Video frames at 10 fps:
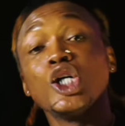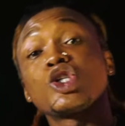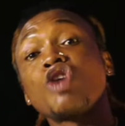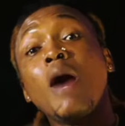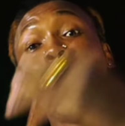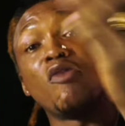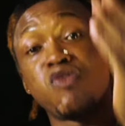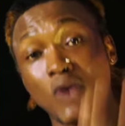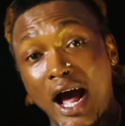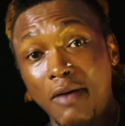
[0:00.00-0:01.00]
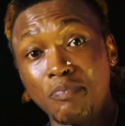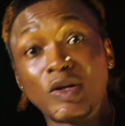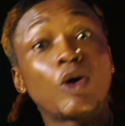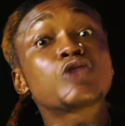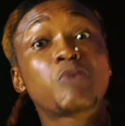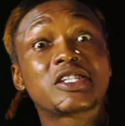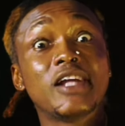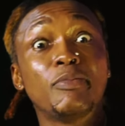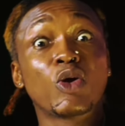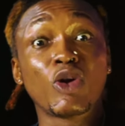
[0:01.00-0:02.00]
Some of them, because
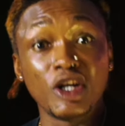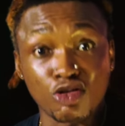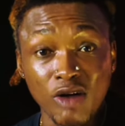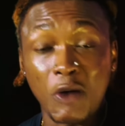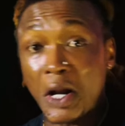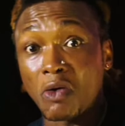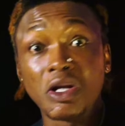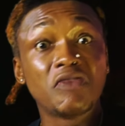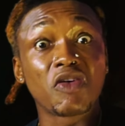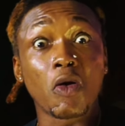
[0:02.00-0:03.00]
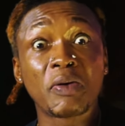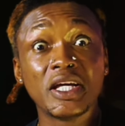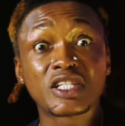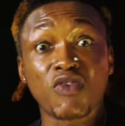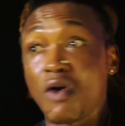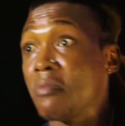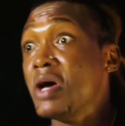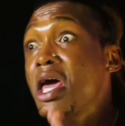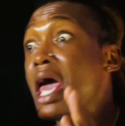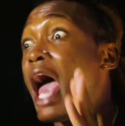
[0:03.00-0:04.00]
President be already try on, I don't develop hate for him.
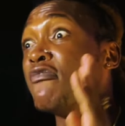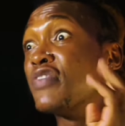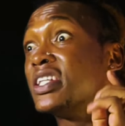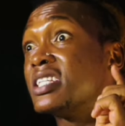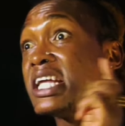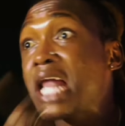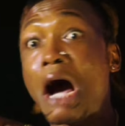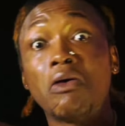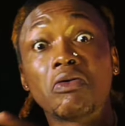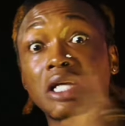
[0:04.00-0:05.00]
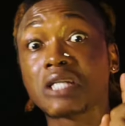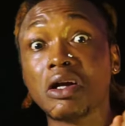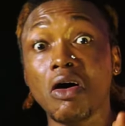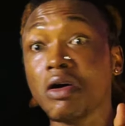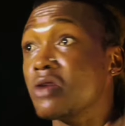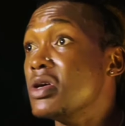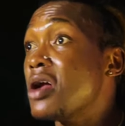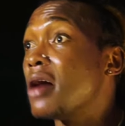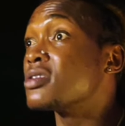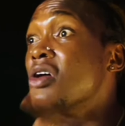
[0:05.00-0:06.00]
Everything now, when I say, "No, he
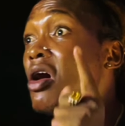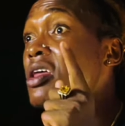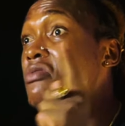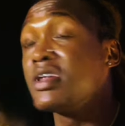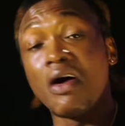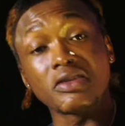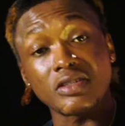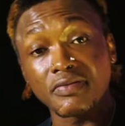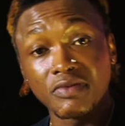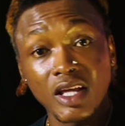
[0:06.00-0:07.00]
will not. Oh, he will not."